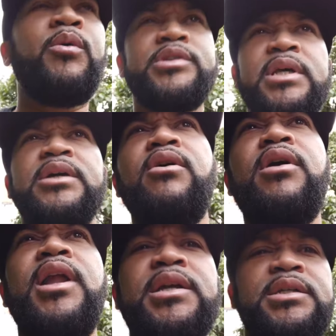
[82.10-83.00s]
We was saying
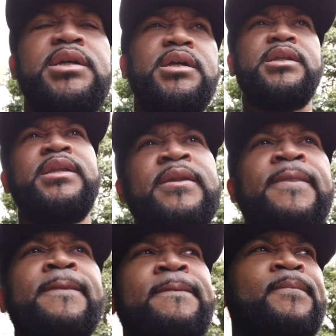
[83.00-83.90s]
all that shit,
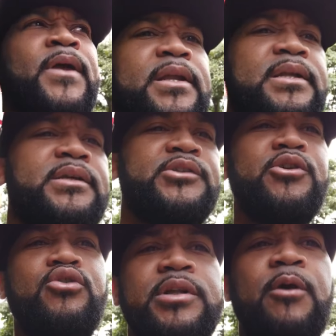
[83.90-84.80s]
and then this
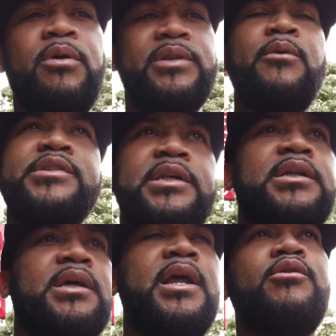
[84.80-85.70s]
dude that we that was
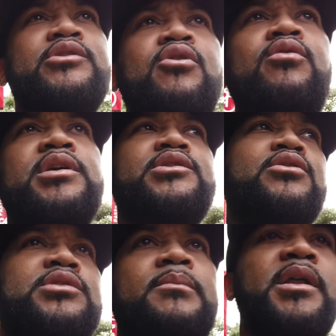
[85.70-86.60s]
sitting there that was cool with us
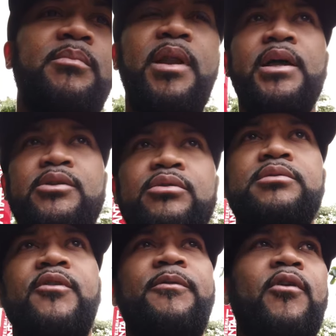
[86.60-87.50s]
too. Some other black dude from